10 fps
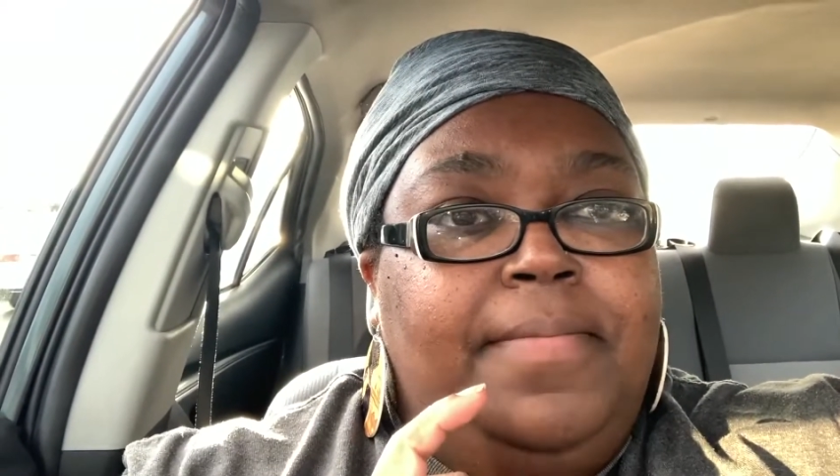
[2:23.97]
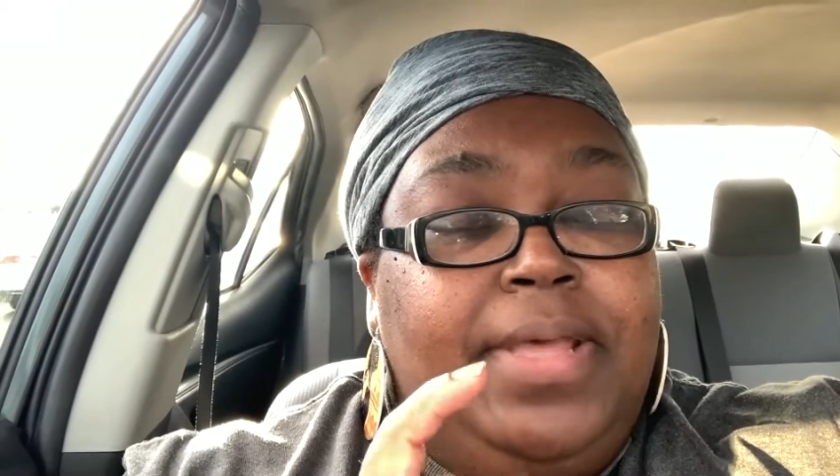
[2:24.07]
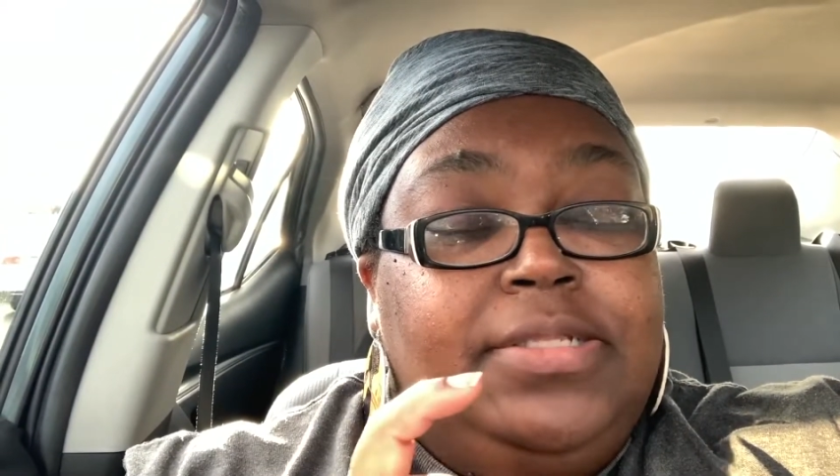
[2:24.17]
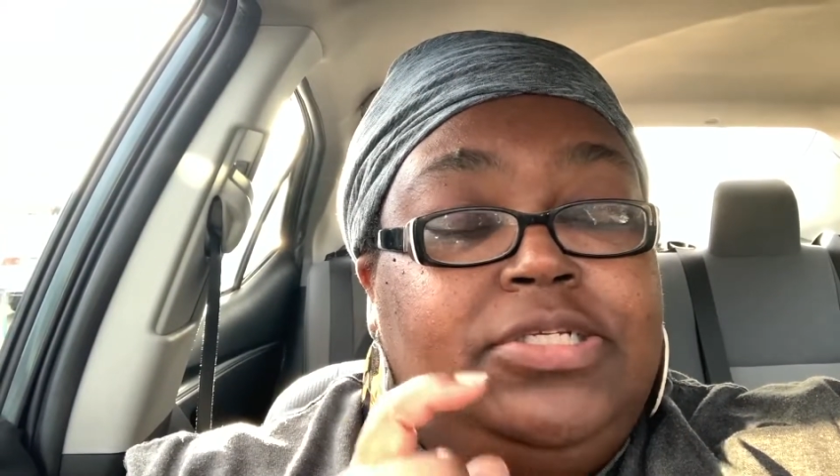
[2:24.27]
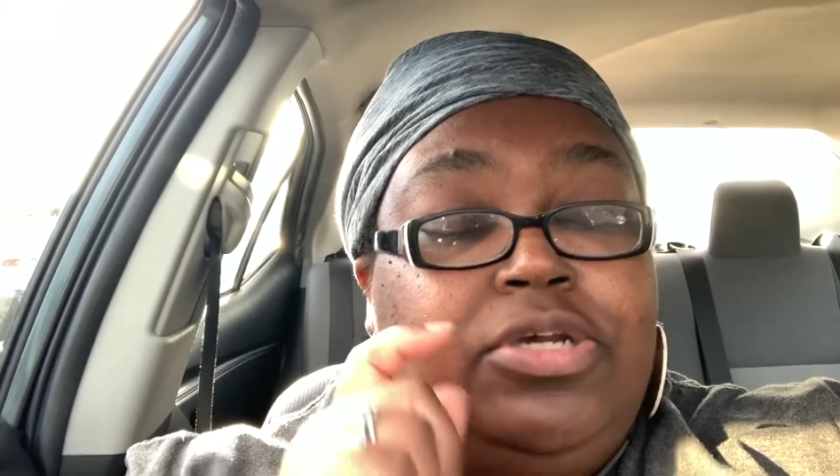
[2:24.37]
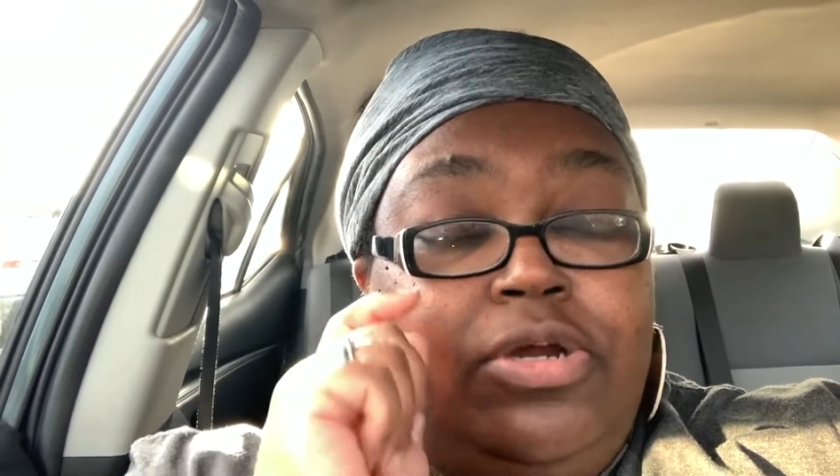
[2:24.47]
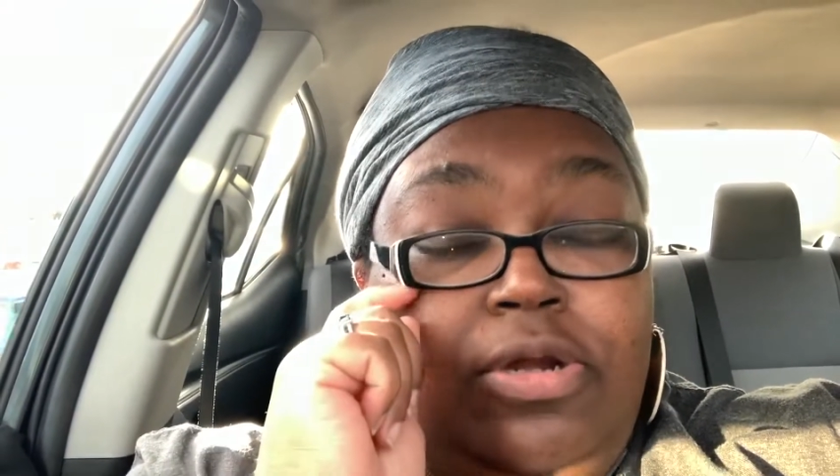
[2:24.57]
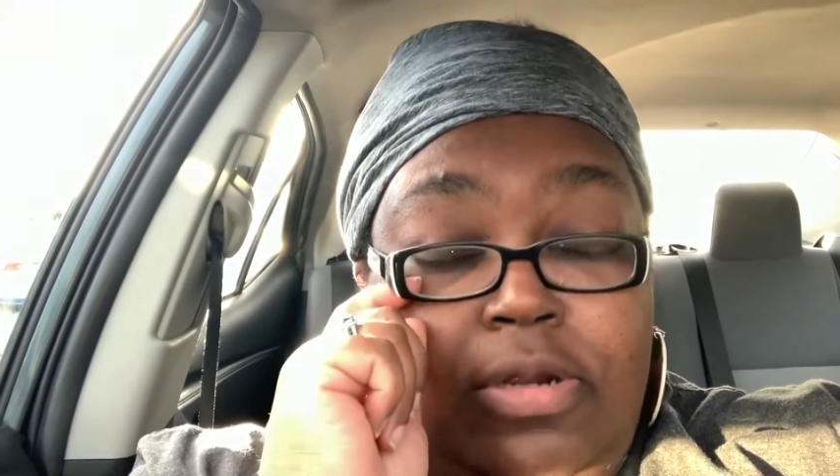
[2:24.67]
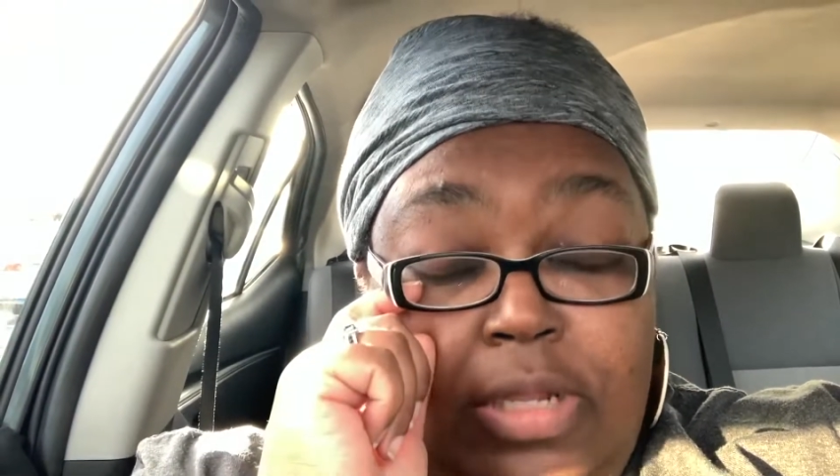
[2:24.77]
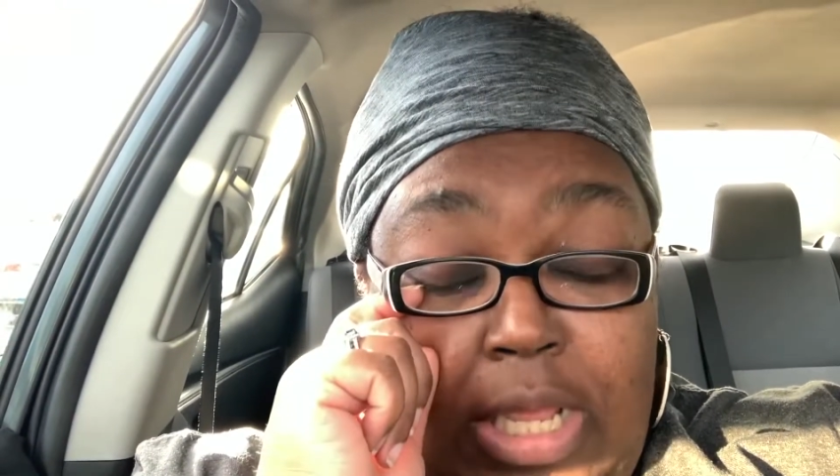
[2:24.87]

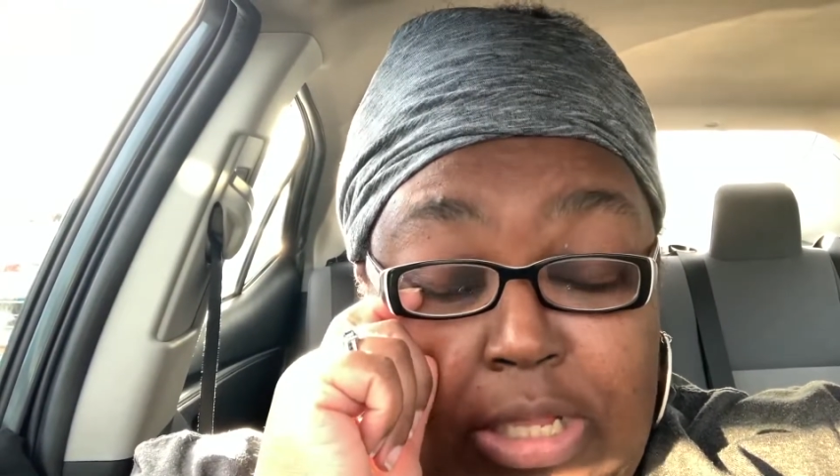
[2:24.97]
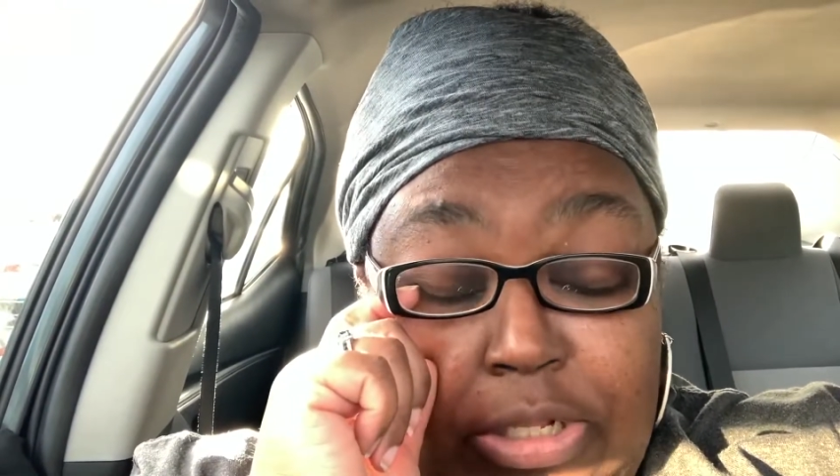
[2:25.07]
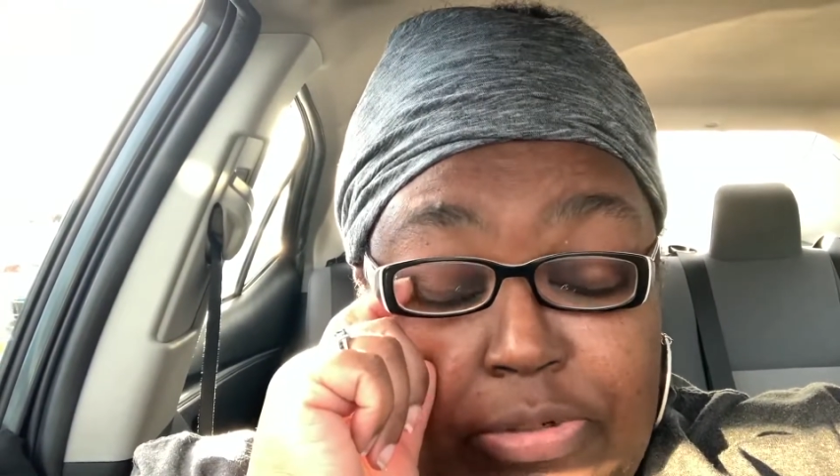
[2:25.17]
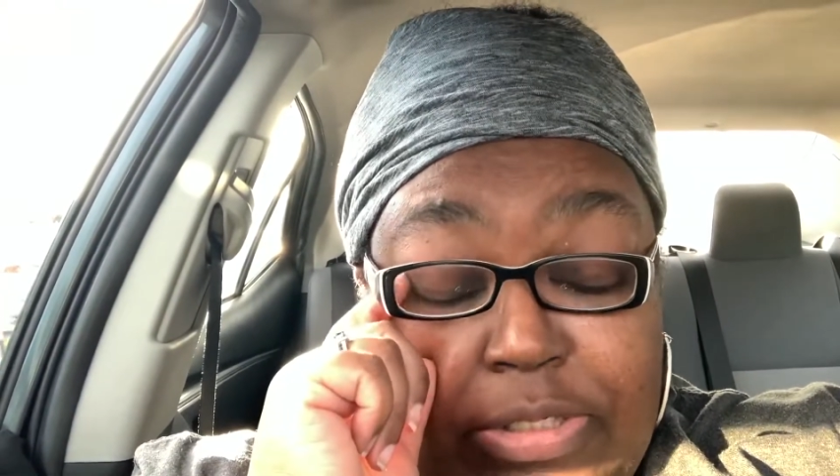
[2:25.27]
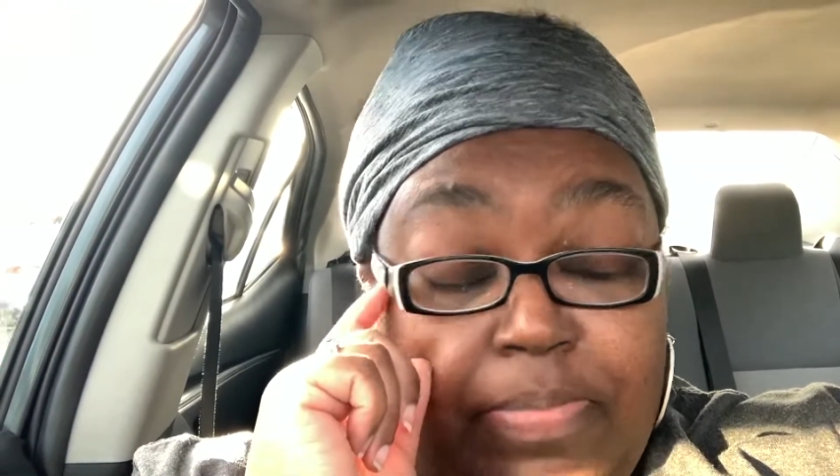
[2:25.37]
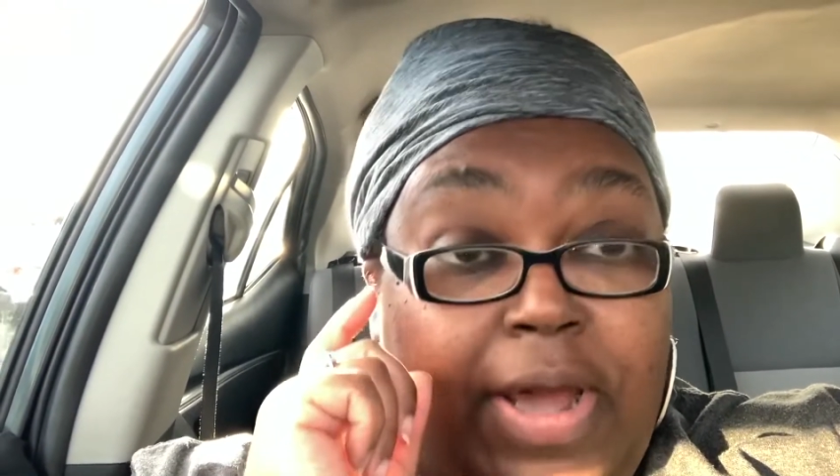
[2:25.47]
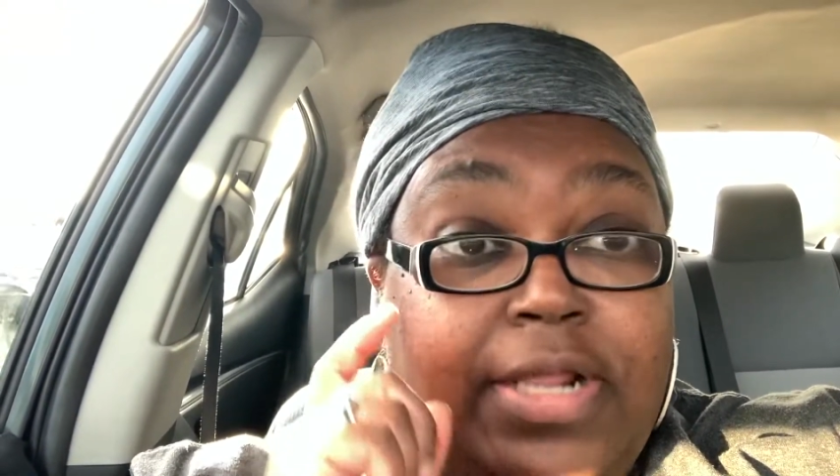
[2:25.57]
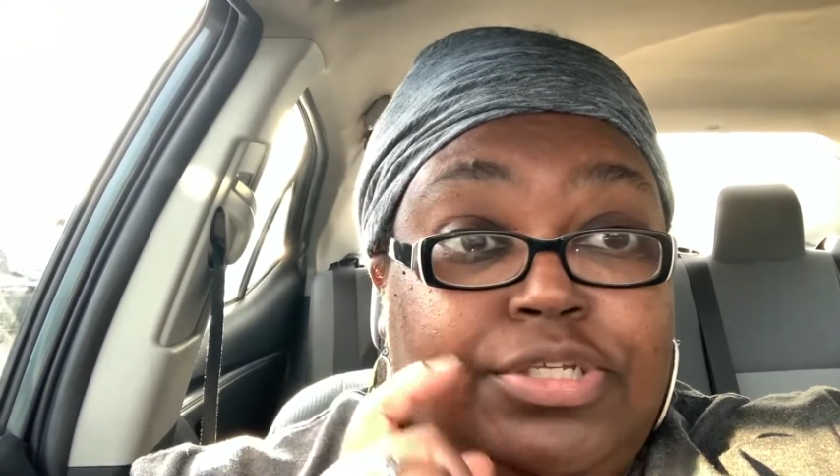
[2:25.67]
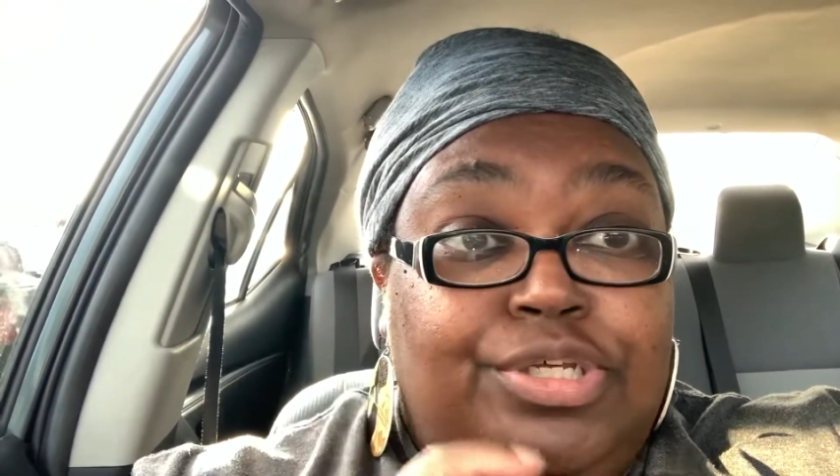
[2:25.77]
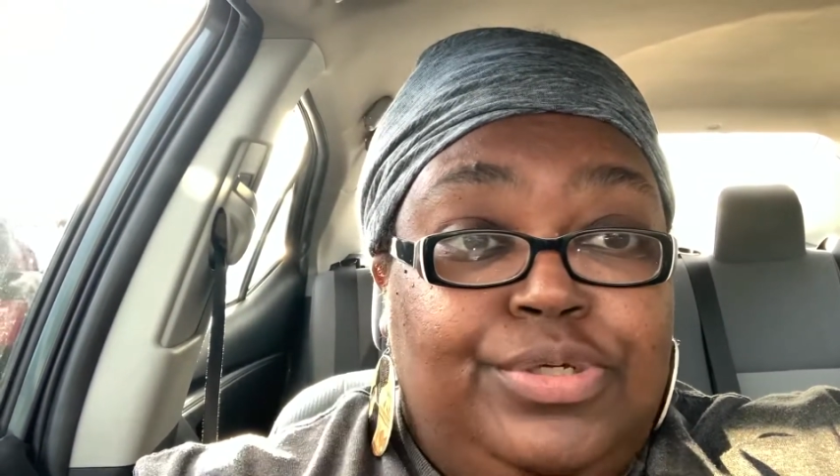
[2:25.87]
include some
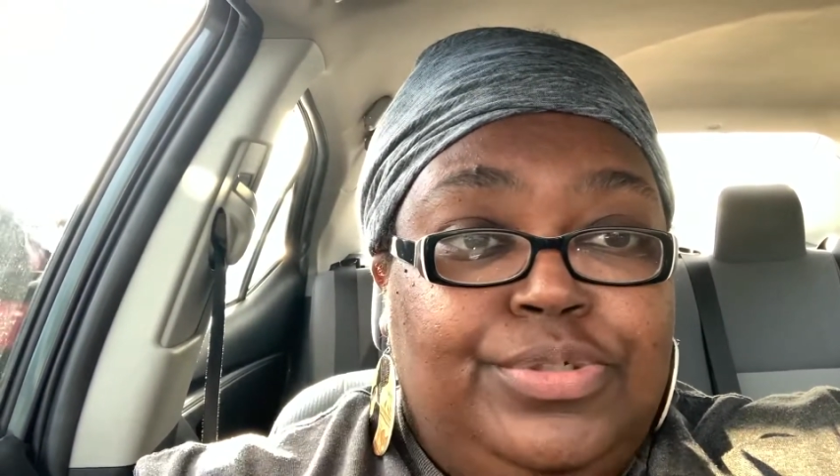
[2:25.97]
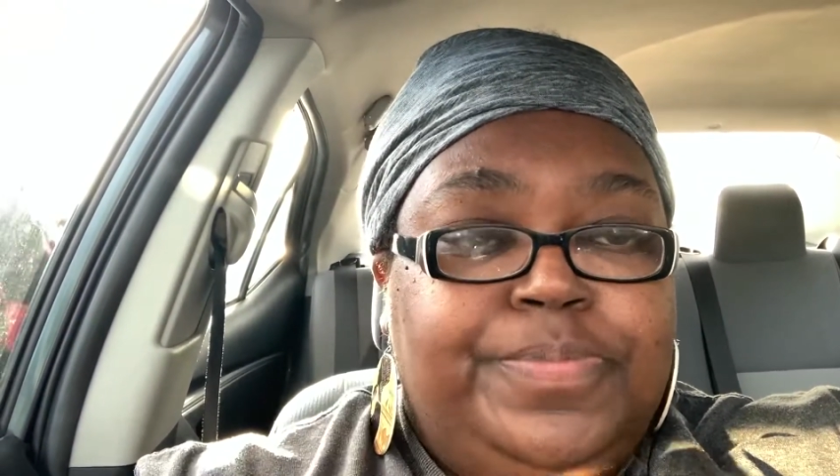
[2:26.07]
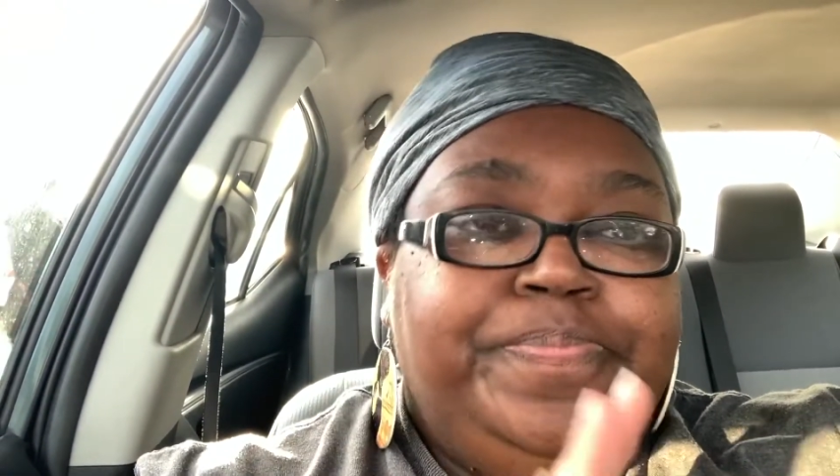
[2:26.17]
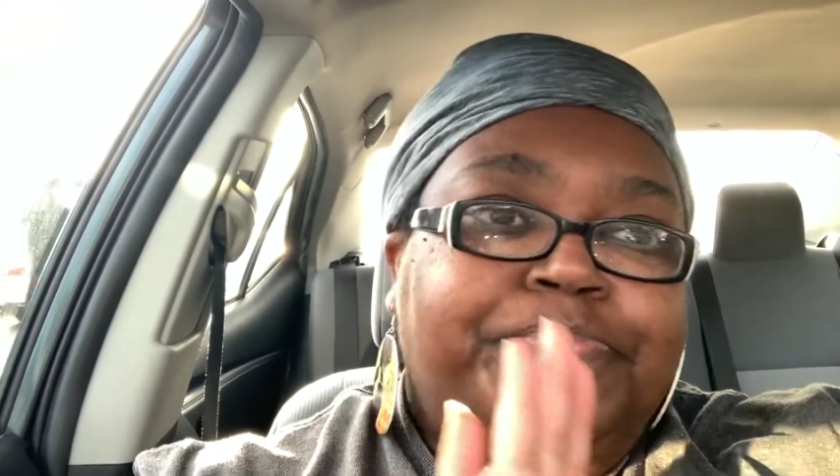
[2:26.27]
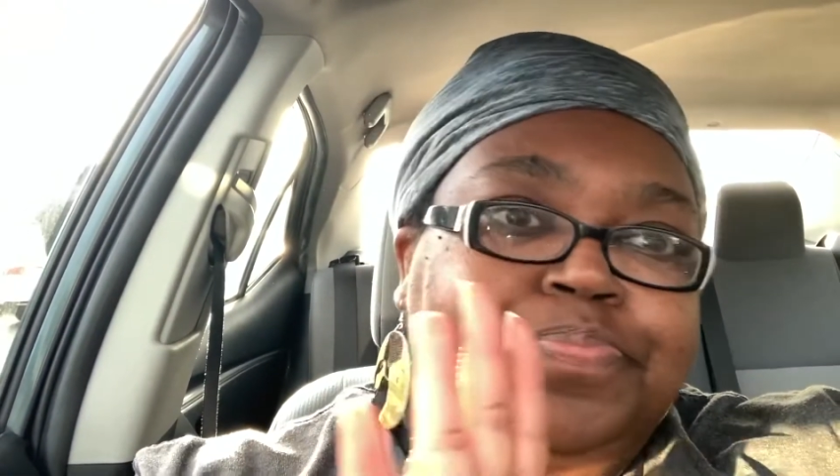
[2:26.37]
product SKUs.